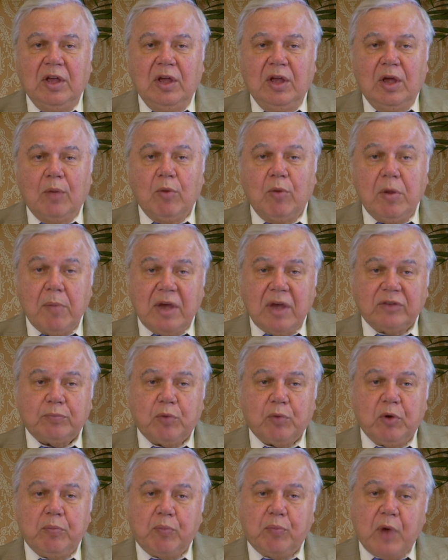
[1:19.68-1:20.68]
We must
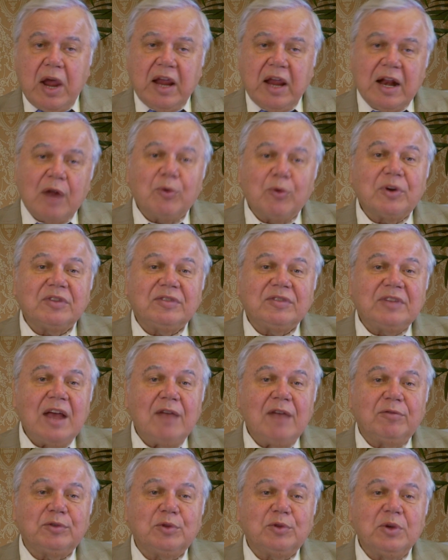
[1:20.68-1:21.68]
prepare
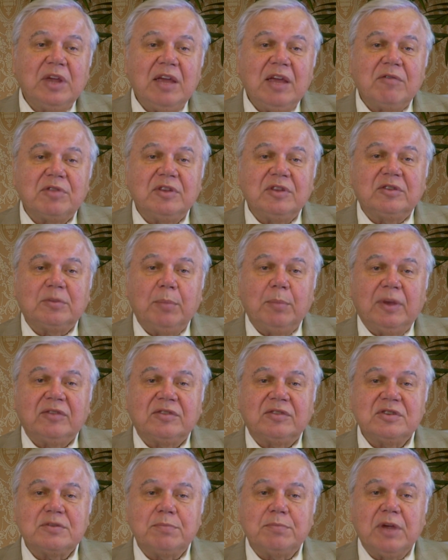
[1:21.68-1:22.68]
ourselves to give this
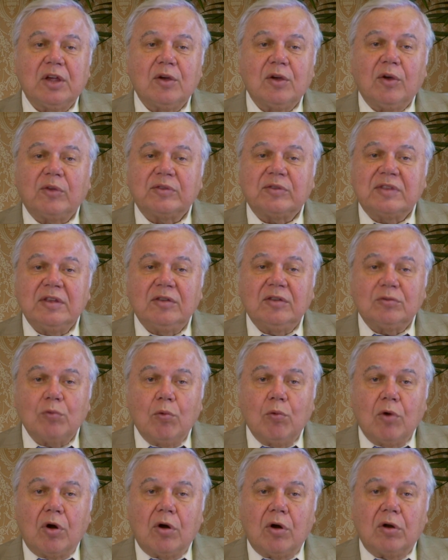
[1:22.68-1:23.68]
message because this
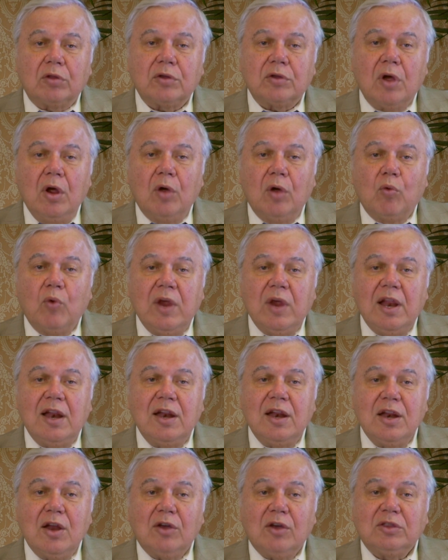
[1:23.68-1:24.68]
world will
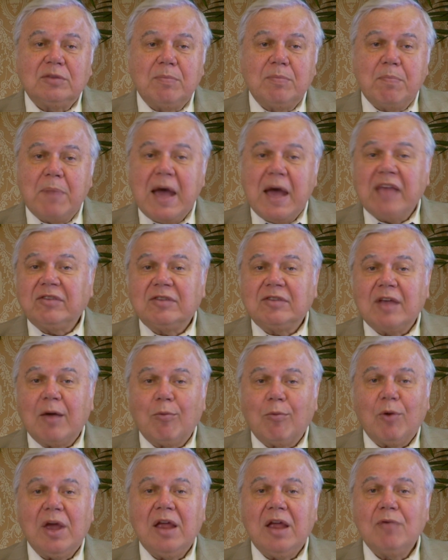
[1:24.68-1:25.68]
not pass
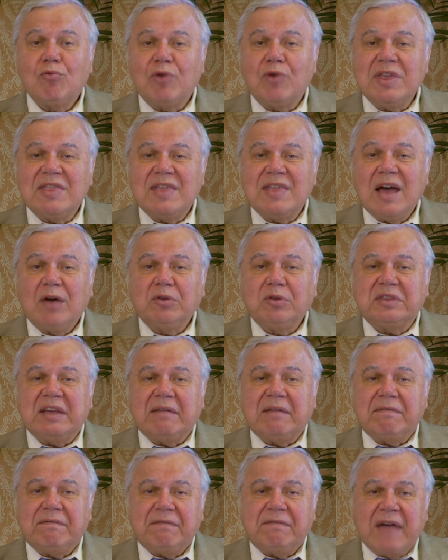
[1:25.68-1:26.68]
away without
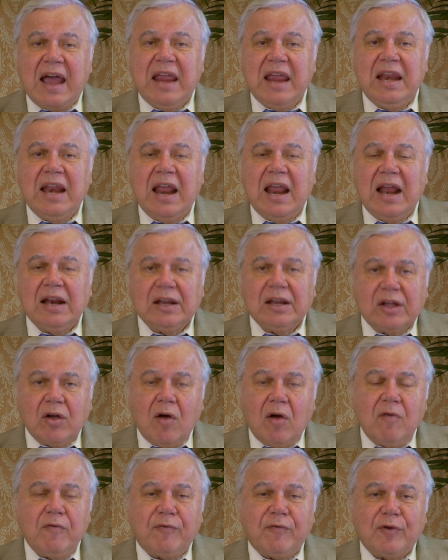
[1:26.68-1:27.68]
a final
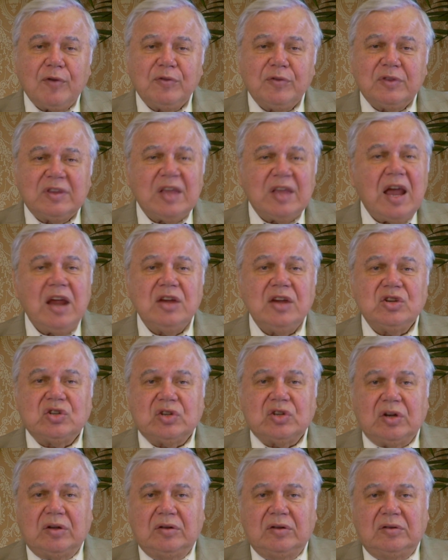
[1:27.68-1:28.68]

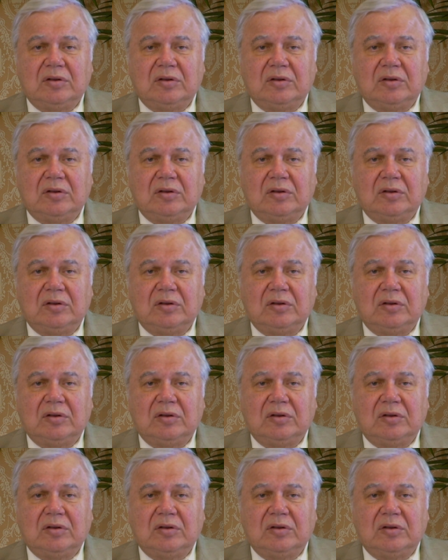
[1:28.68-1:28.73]
confrontation.